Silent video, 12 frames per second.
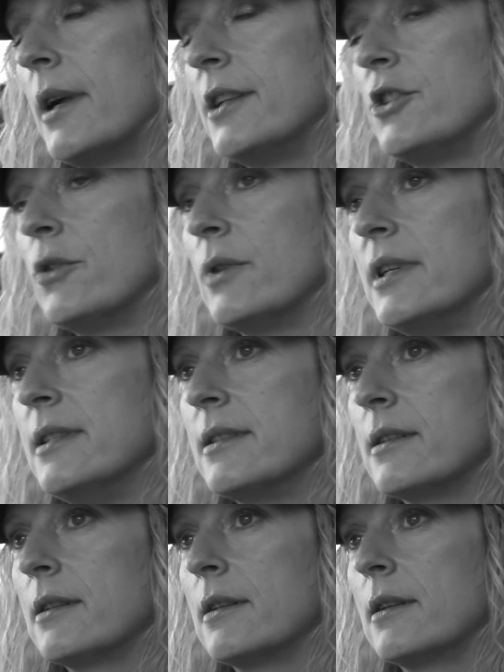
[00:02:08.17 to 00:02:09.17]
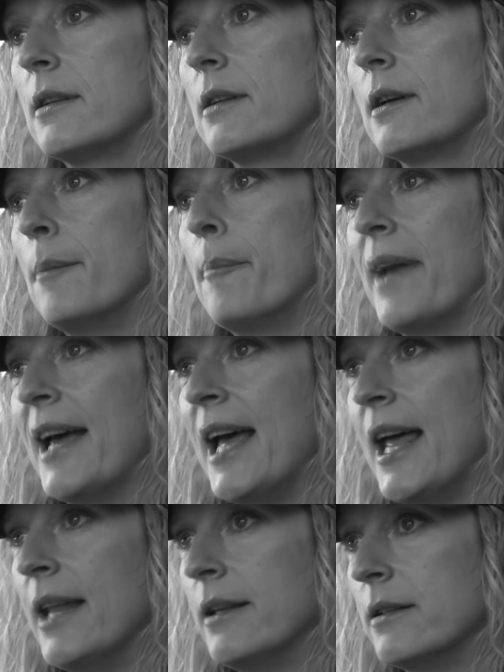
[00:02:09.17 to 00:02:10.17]
joined a
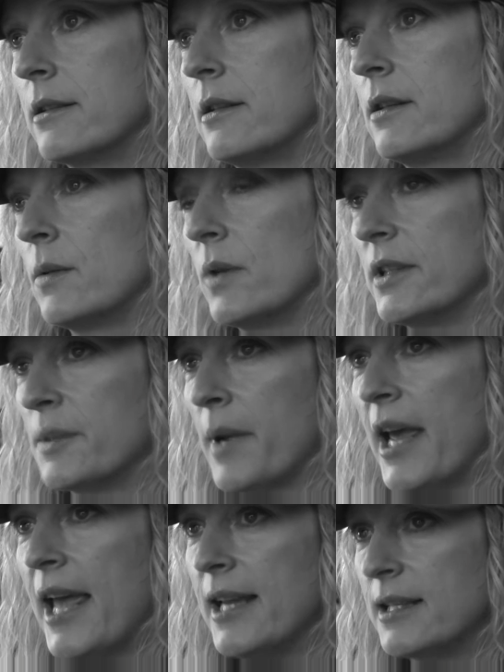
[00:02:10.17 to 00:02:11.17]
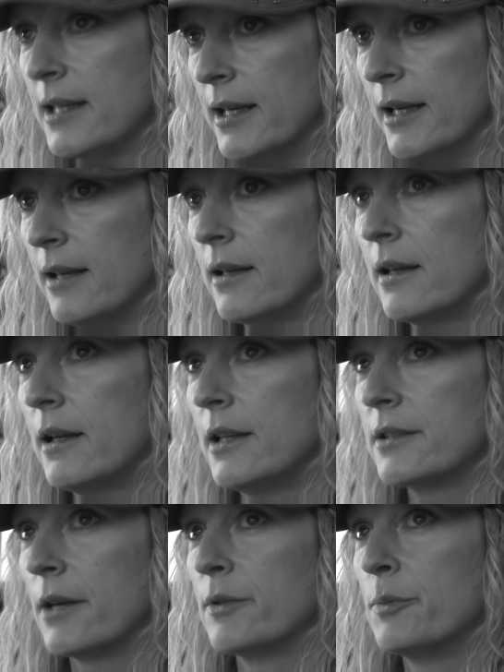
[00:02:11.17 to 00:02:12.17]
band when I was about 18, so
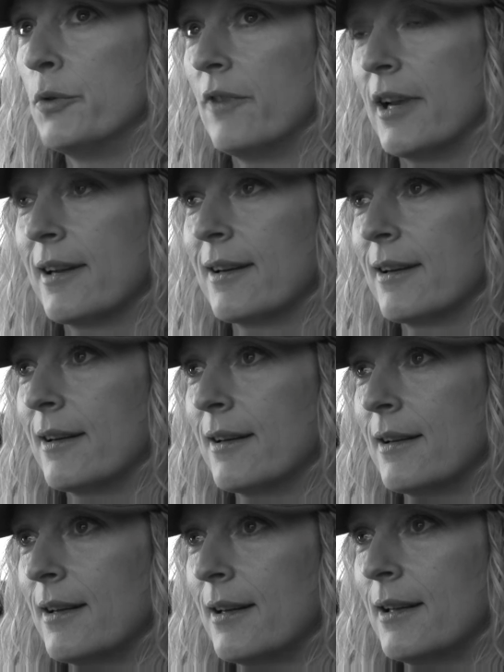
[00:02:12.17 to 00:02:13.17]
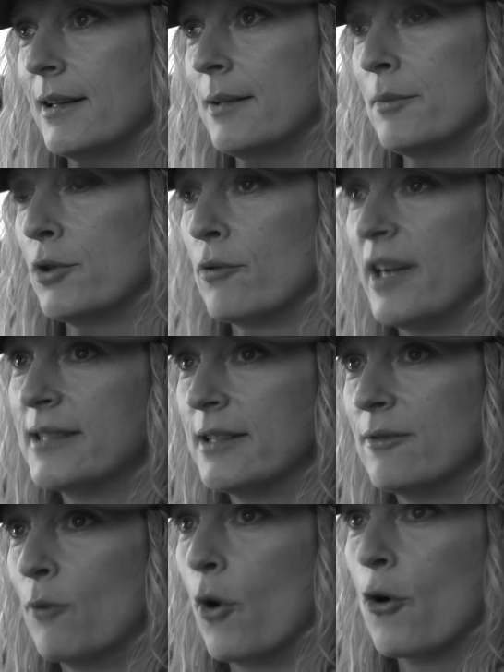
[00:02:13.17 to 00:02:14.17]
that was more like a
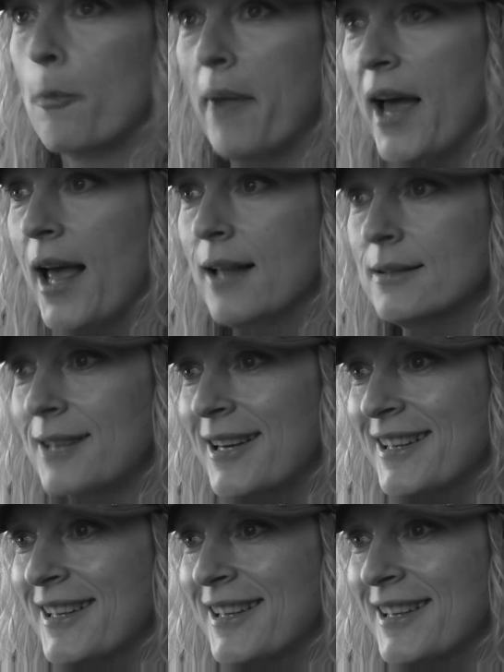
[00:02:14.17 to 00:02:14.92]
progressive rock band.